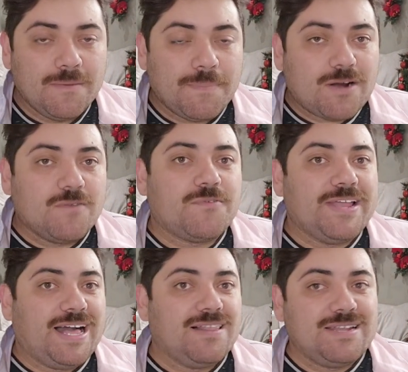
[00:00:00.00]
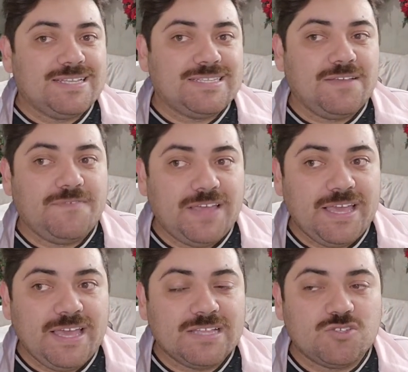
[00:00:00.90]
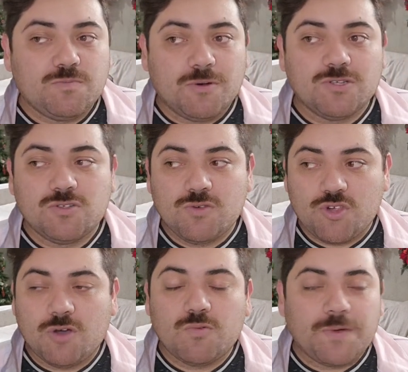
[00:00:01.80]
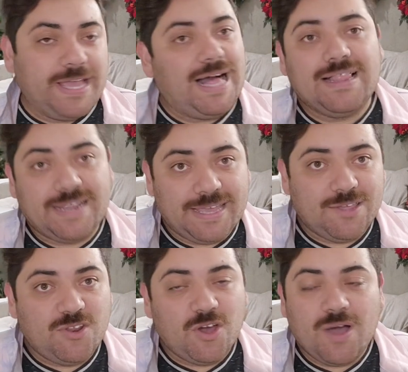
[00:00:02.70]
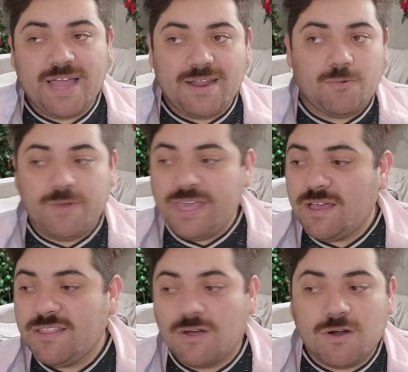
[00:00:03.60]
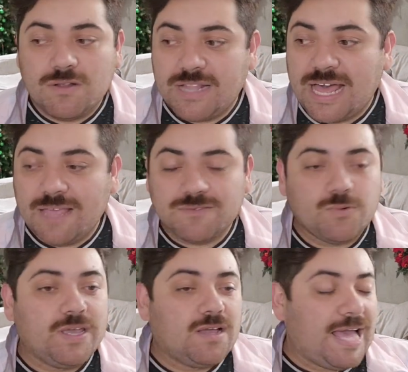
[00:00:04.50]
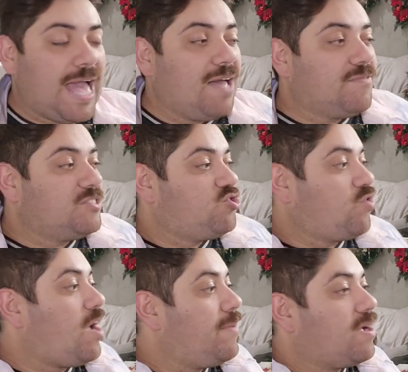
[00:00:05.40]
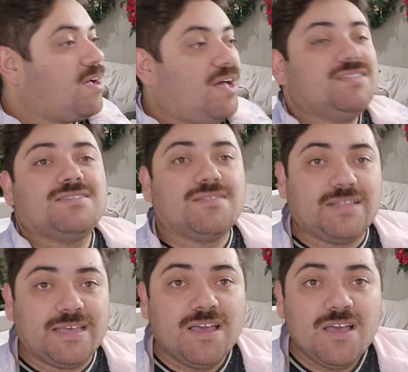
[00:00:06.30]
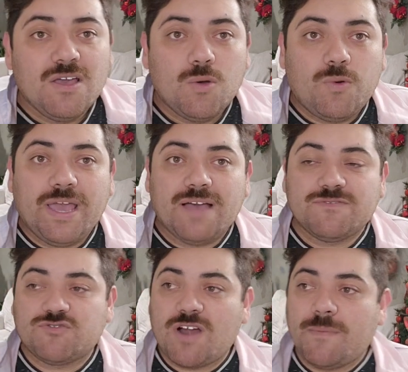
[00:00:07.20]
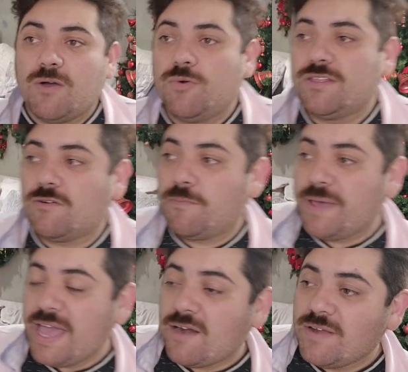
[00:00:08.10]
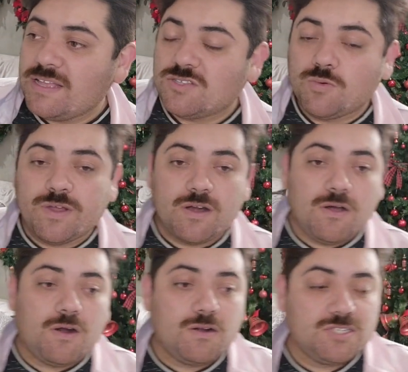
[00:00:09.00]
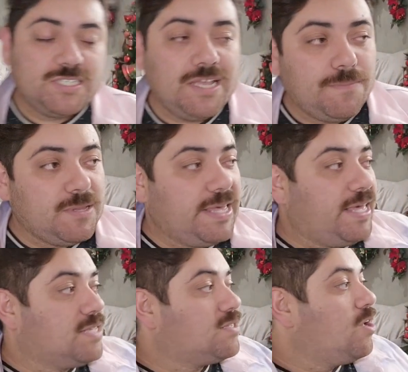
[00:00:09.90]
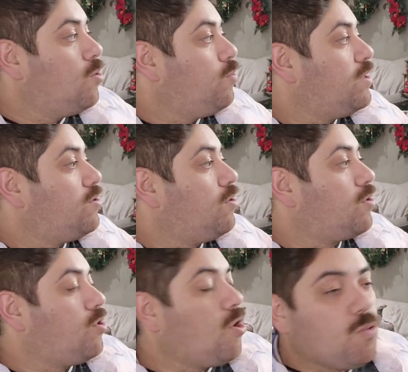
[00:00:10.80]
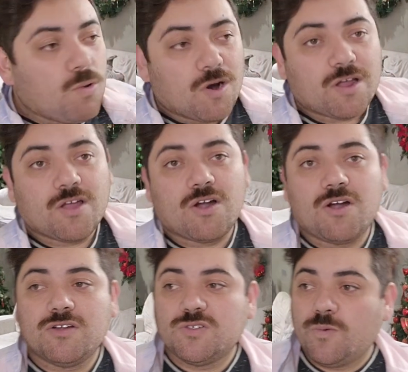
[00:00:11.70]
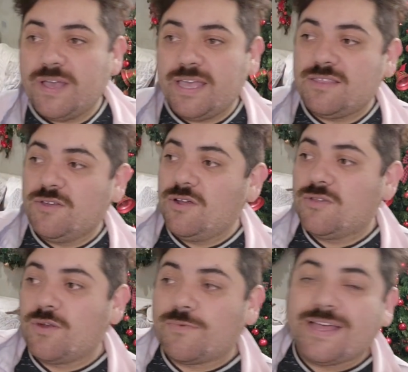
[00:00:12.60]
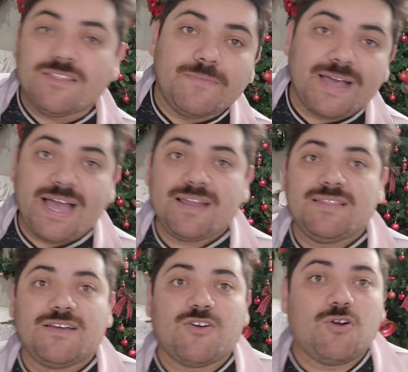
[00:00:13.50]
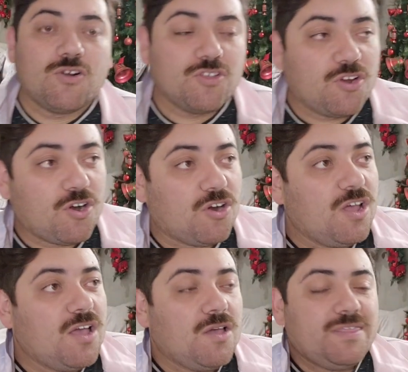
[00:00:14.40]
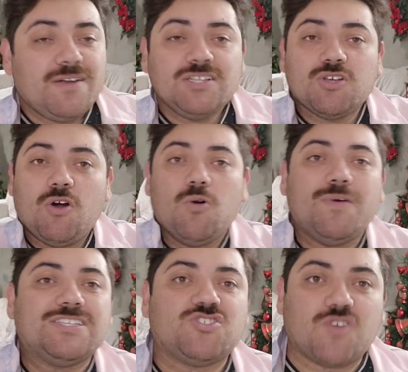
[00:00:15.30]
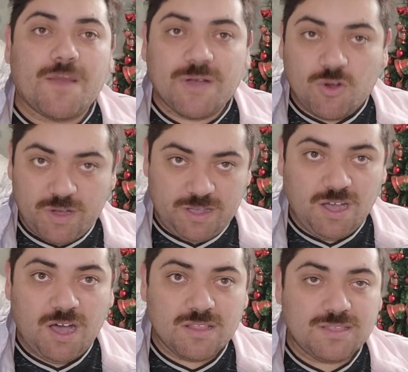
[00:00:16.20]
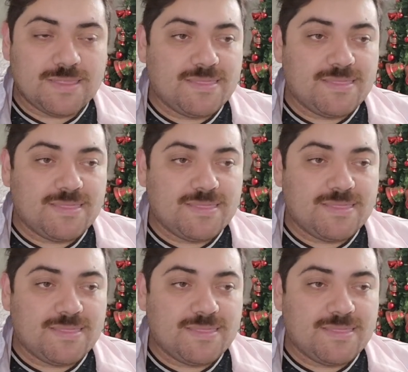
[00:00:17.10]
Part of reality TV, it's supposed to show reality, you know? And we, in our lives, we have drama constantly. we have drama with our parents, with our siblings, with our co-workers, with, you know, the random guy in the corner. There is always drama going on. The